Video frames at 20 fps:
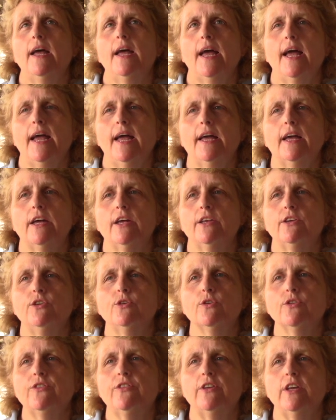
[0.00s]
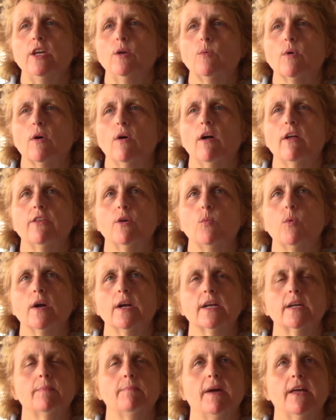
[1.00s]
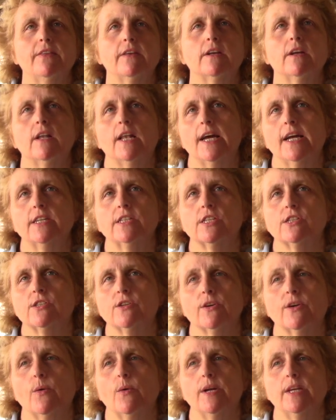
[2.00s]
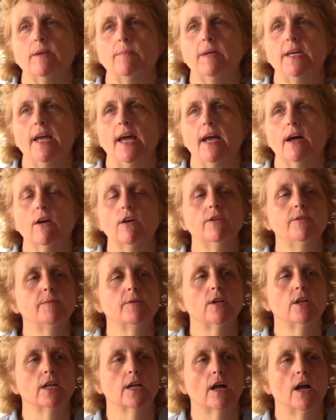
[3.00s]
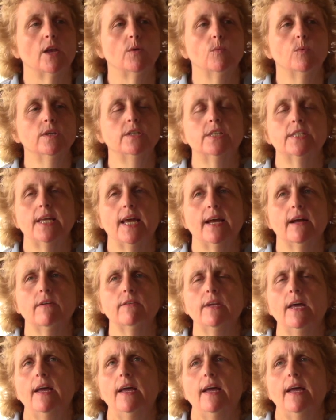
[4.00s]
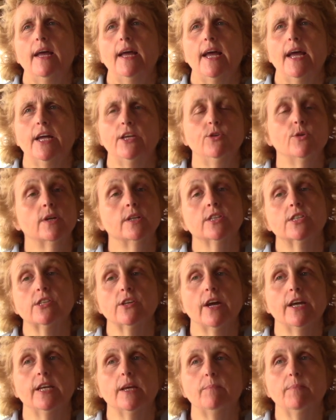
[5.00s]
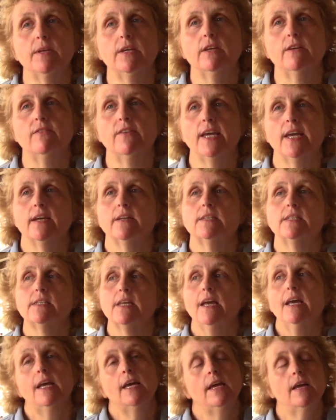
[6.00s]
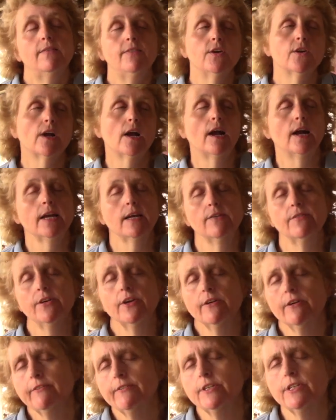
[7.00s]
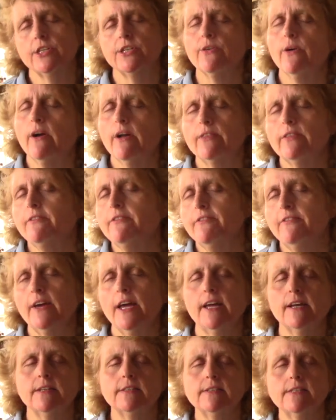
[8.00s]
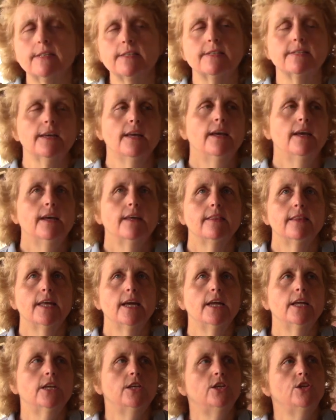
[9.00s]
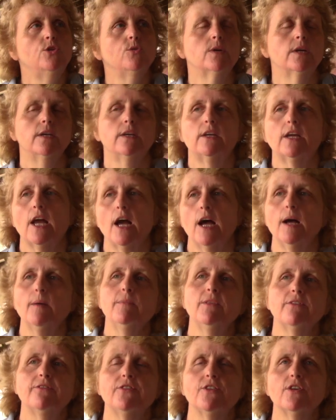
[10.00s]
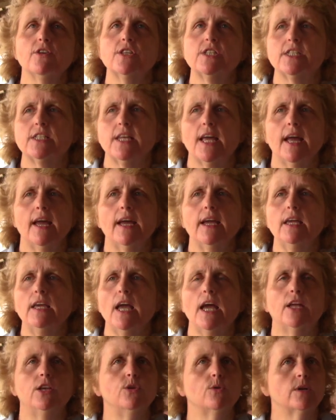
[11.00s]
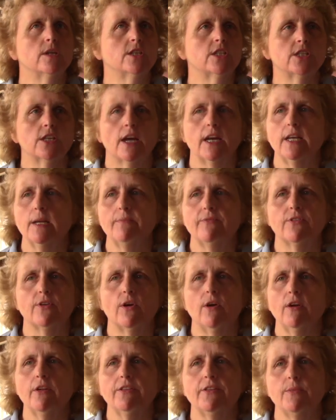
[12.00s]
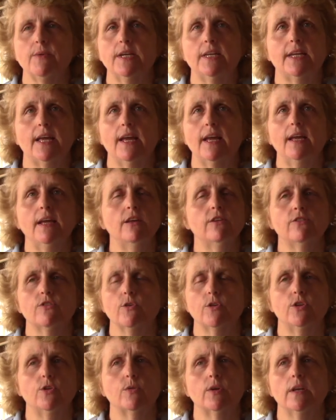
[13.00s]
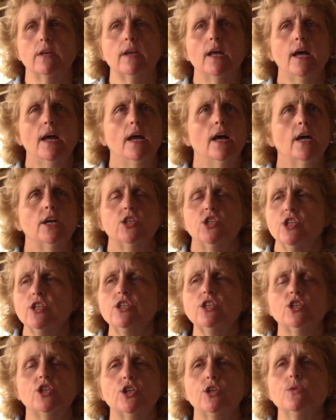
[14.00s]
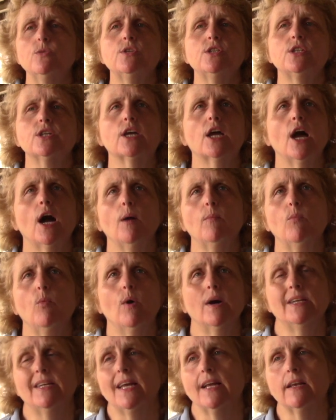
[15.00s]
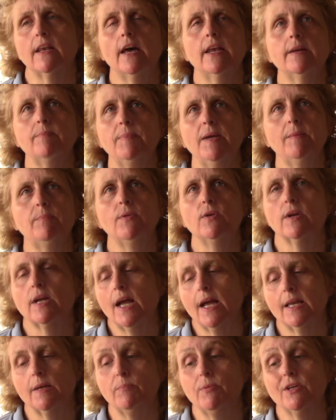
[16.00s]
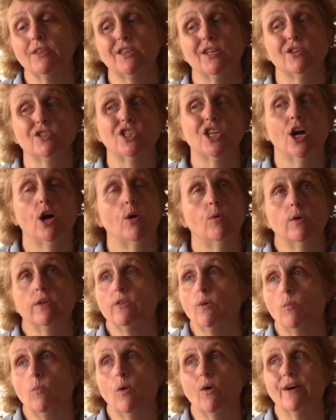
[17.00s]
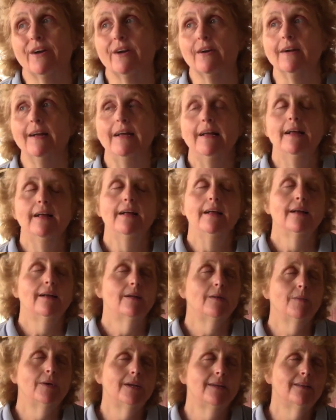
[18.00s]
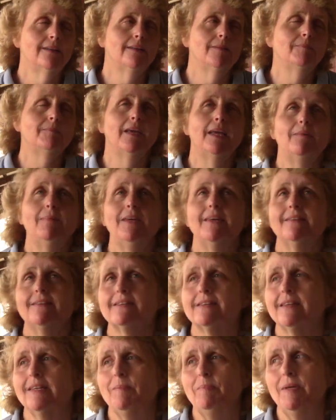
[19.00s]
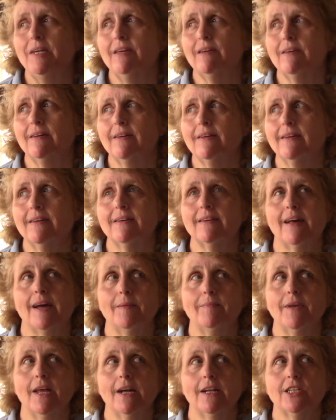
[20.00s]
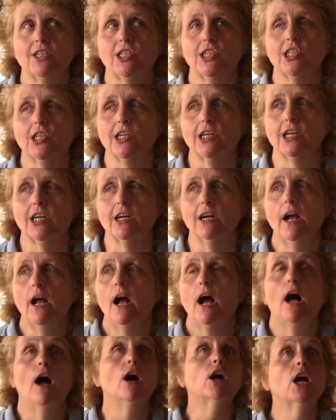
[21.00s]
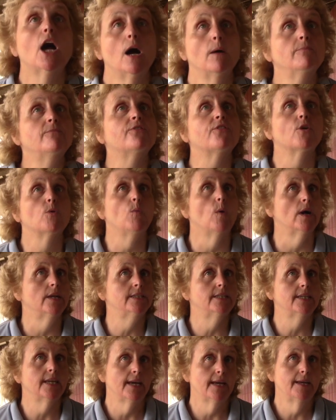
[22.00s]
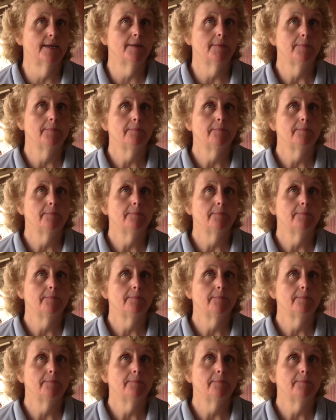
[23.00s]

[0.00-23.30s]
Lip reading: and you'll see where all the Wernick Method classes are going to be held. Click on Woodstown, and you can sign up in advance. If you're kind of nervous, you're on the fence, then you can come the first day and you can sign up for all 3 days, or you can just choose to come one day. A lot of people kind of put their toe in the water. Well, maybe it's going to be good. I'm not sure. I'll come for one day.